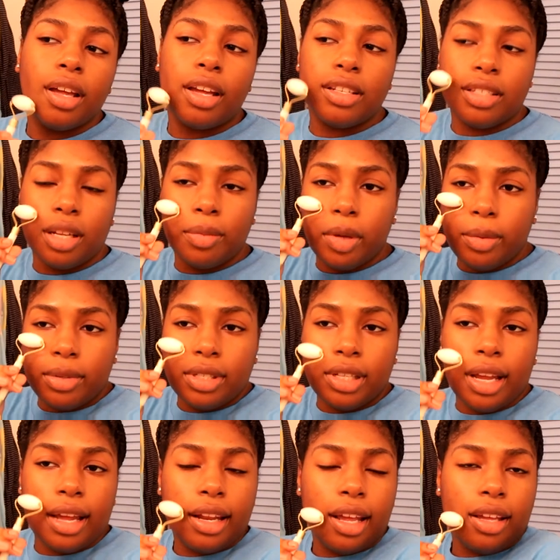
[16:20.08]
And some people
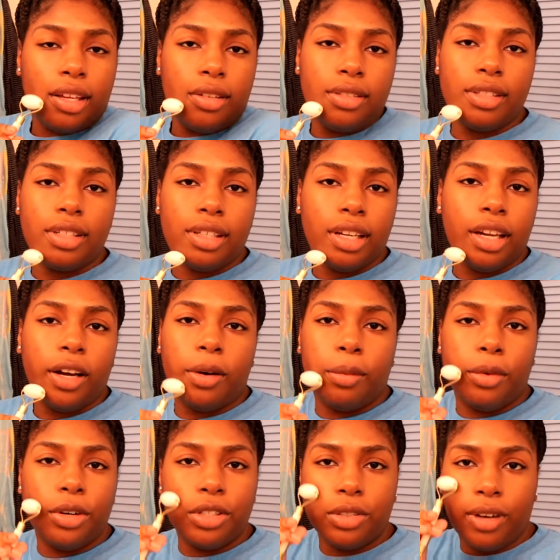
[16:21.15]
say they use it to help
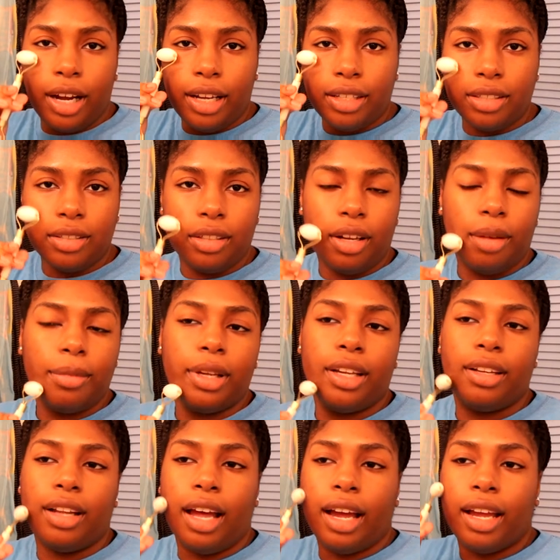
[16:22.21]
moisturizer, I
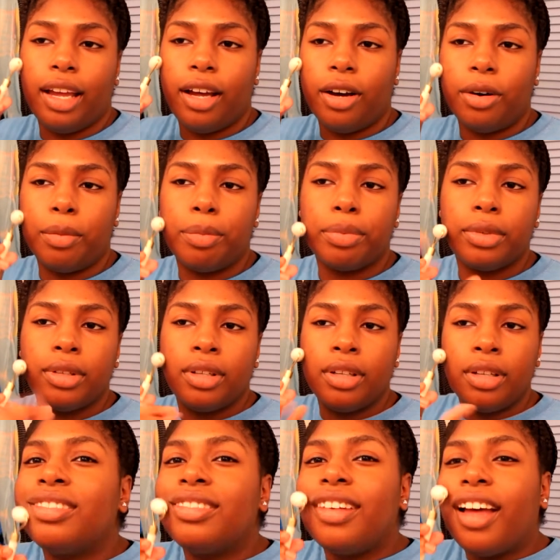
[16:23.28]
mean like help,
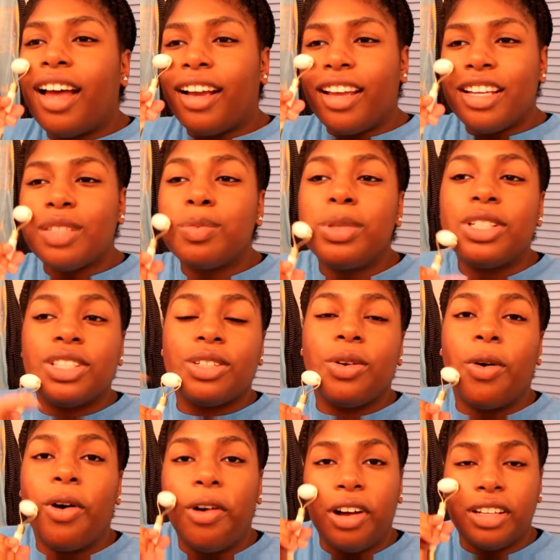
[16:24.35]
I guess, push the
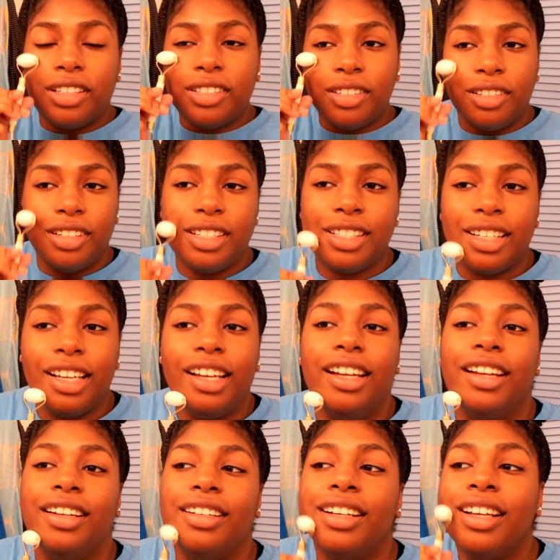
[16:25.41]
oil into their
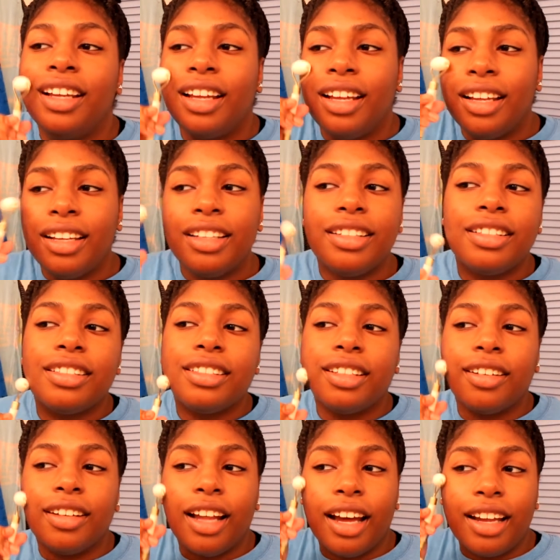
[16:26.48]
skin.
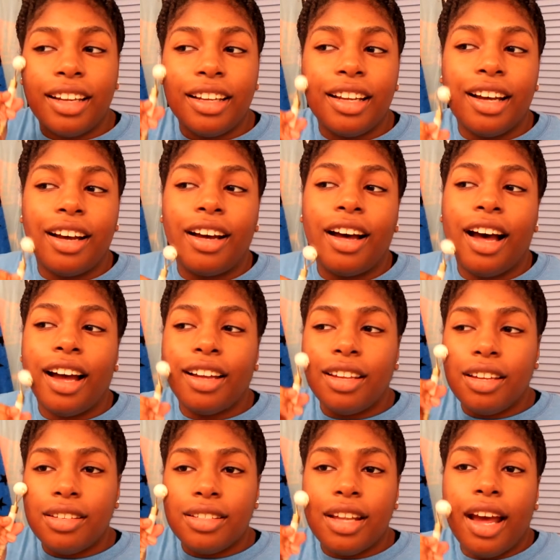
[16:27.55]
So like yeah, I
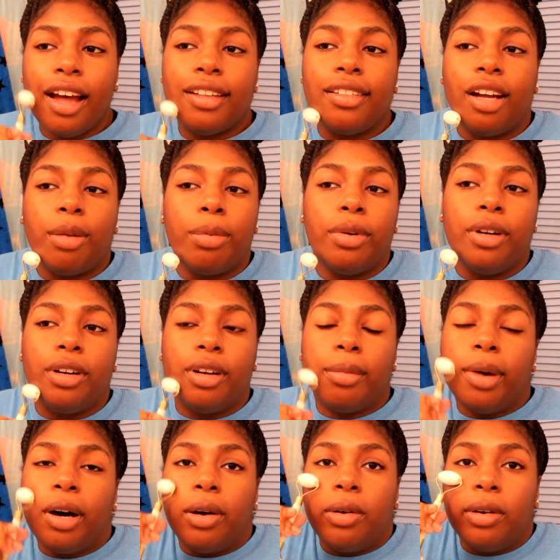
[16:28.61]
use it after I put
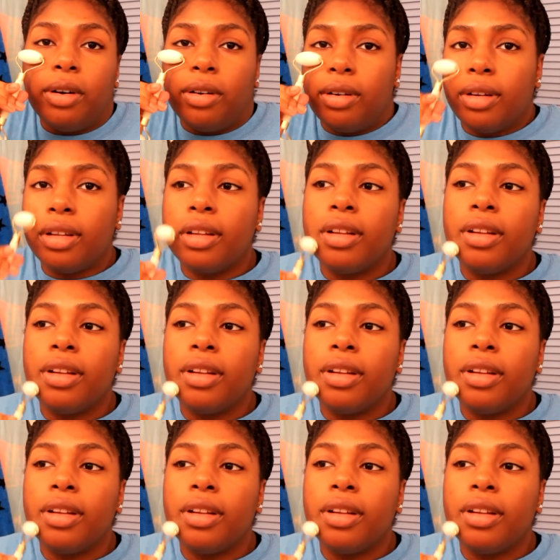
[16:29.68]
on my oil.